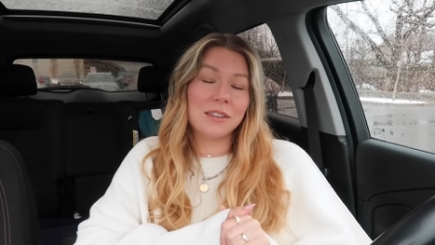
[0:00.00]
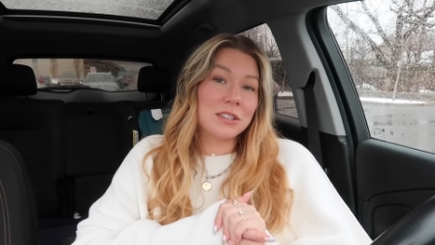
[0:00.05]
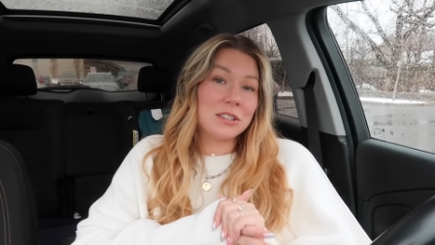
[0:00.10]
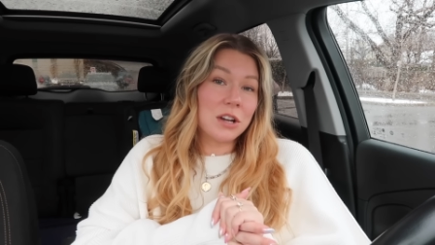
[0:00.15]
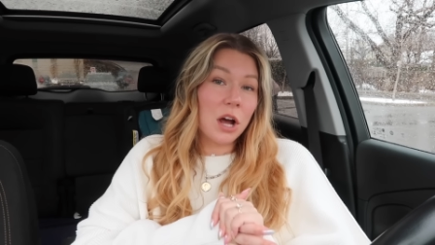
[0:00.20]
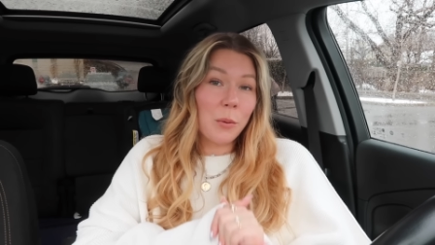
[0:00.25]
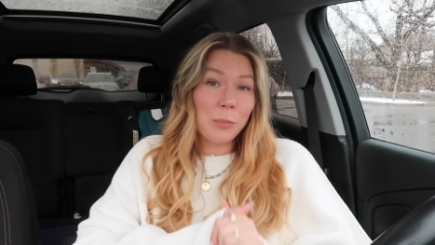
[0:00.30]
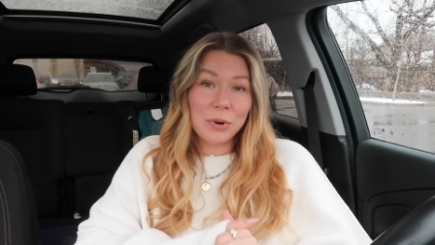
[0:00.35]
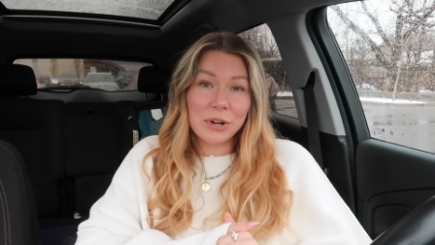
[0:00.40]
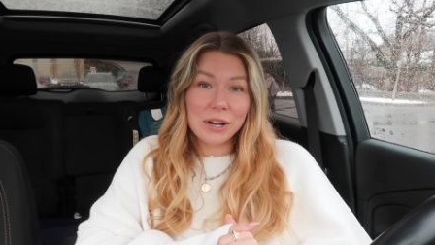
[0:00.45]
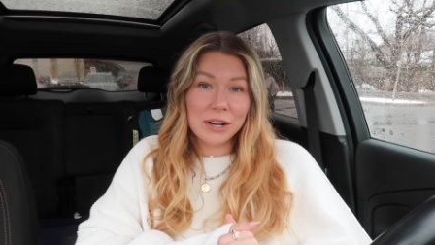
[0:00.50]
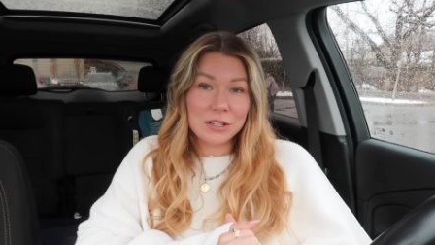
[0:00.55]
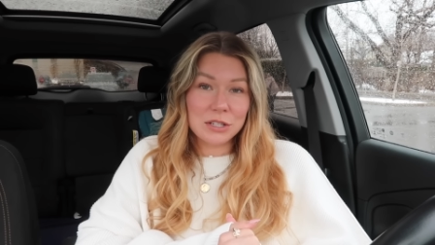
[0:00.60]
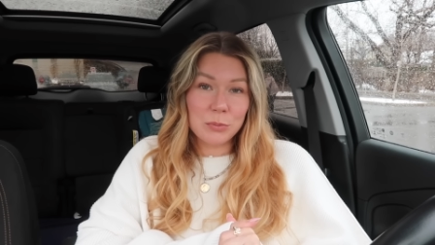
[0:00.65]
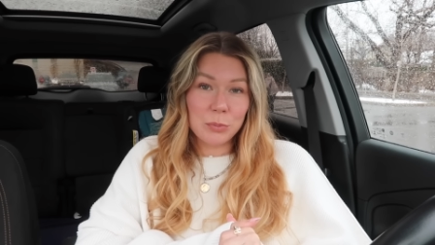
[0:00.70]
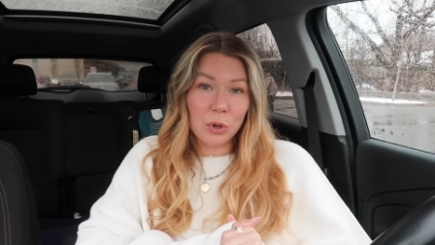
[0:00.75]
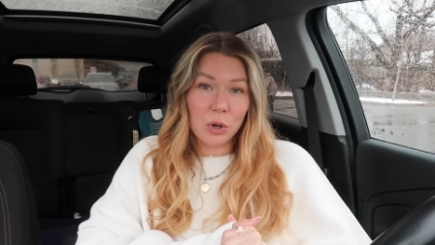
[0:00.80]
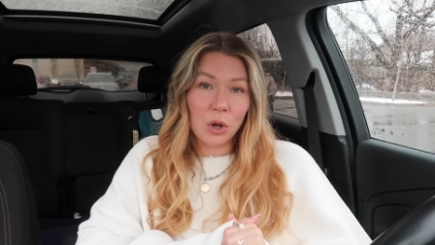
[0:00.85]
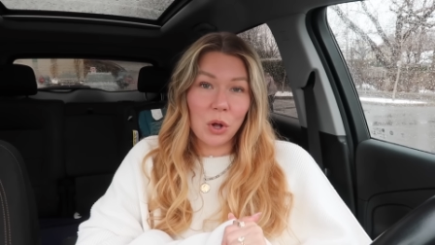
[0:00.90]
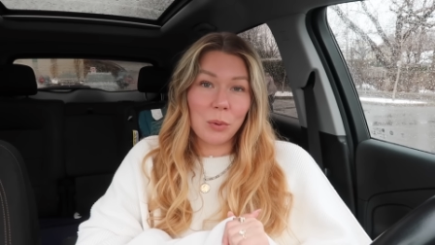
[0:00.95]
it's not
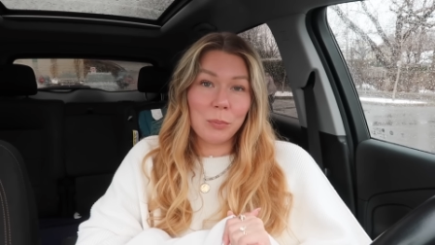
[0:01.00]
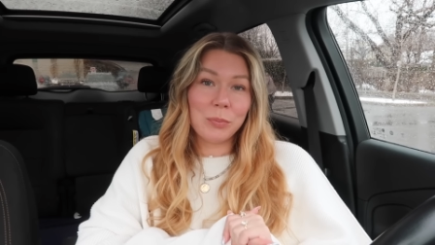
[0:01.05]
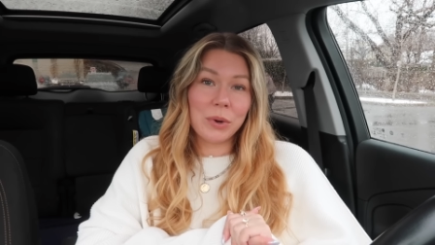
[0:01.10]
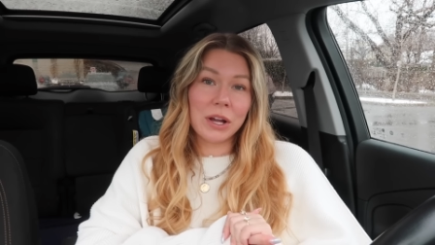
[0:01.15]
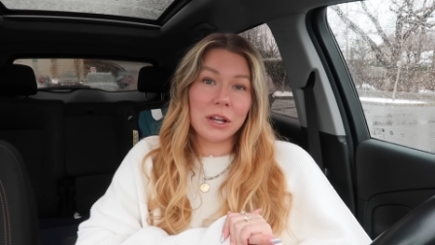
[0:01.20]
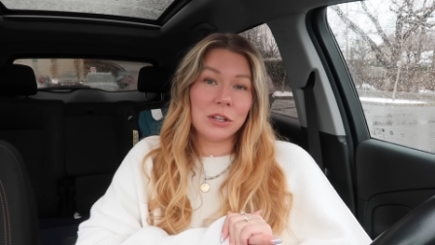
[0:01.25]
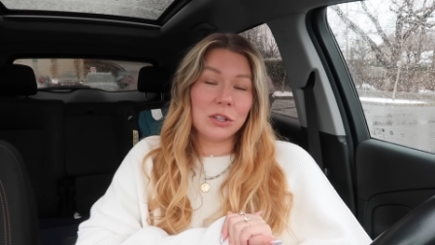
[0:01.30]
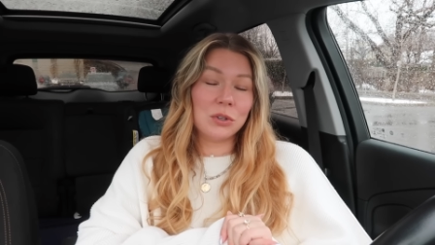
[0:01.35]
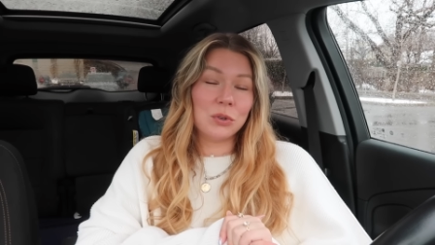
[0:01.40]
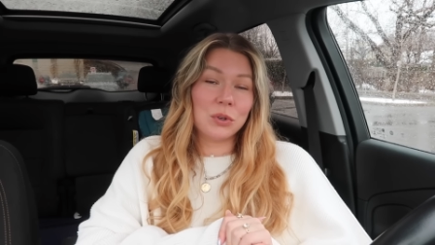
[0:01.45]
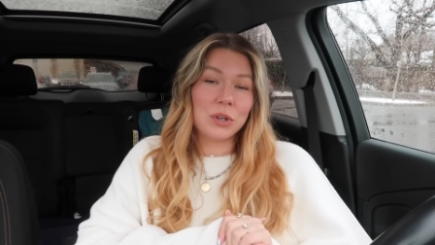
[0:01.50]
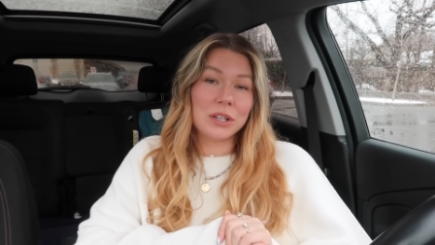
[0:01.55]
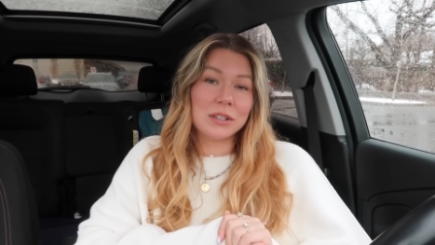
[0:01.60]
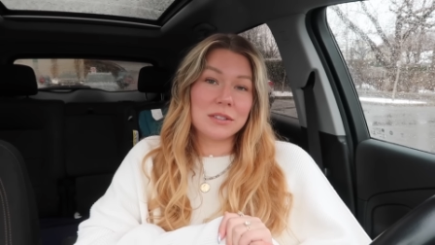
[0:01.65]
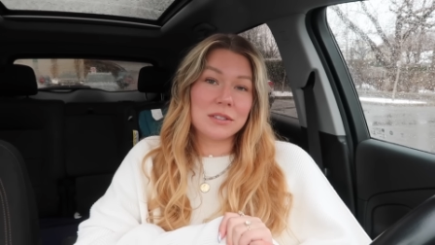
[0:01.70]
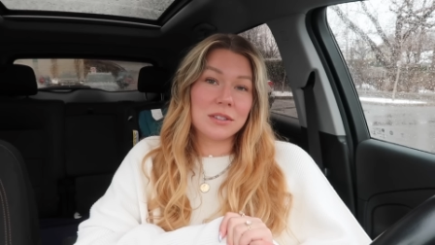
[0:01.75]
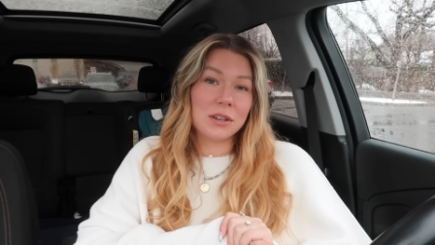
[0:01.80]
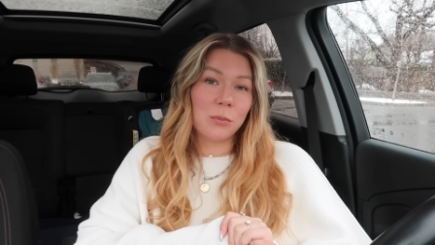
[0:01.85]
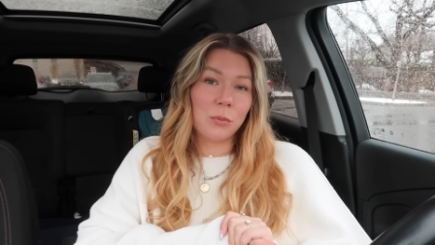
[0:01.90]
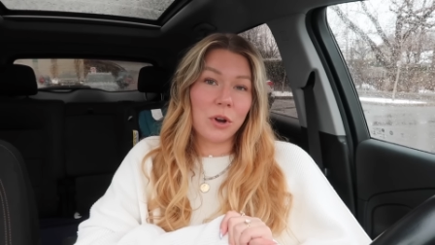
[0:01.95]
predictable, but you can
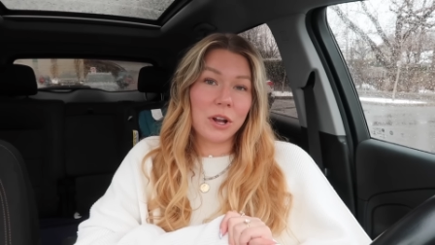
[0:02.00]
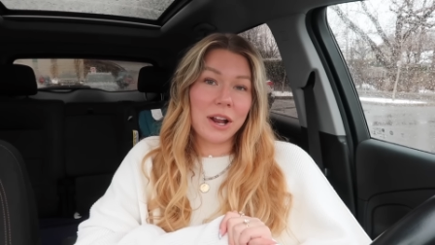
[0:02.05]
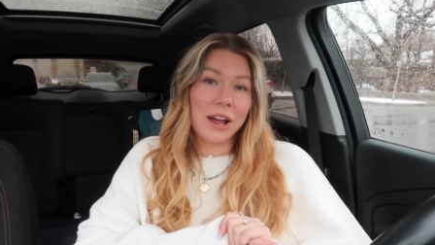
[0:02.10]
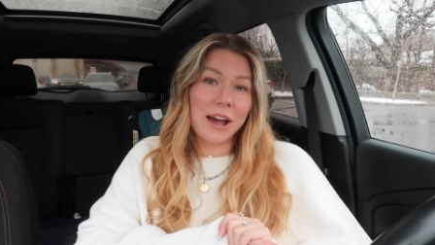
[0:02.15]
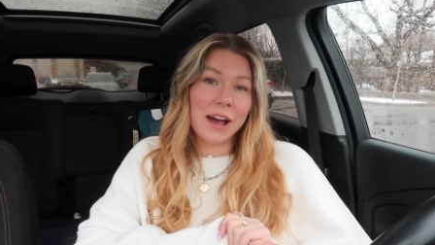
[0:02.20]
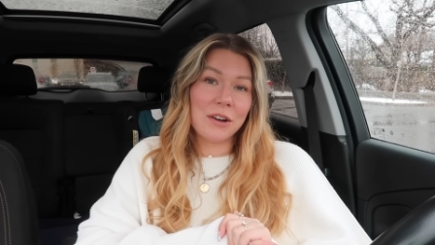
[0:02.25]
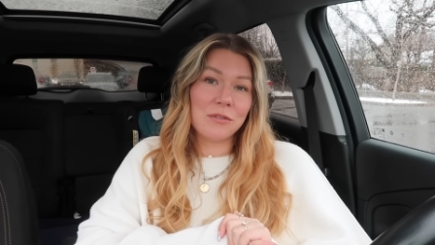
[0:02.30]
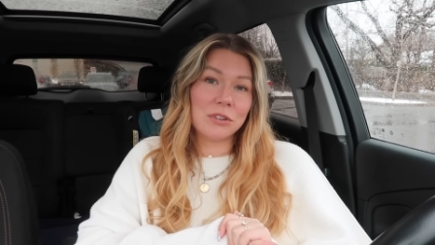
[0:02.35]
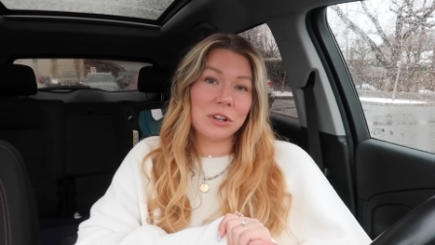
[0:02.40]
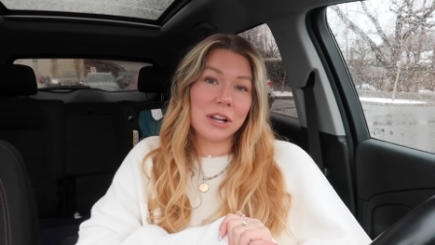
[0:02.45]
somewhat have